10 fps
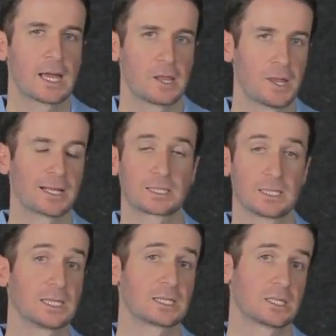that's the
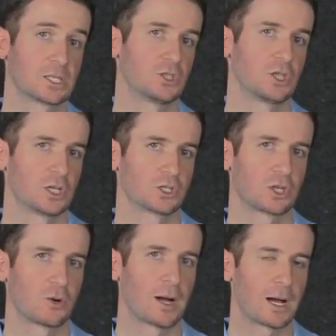distance that you're going to
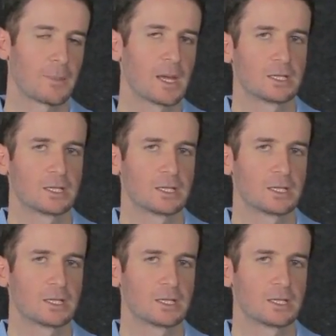show up.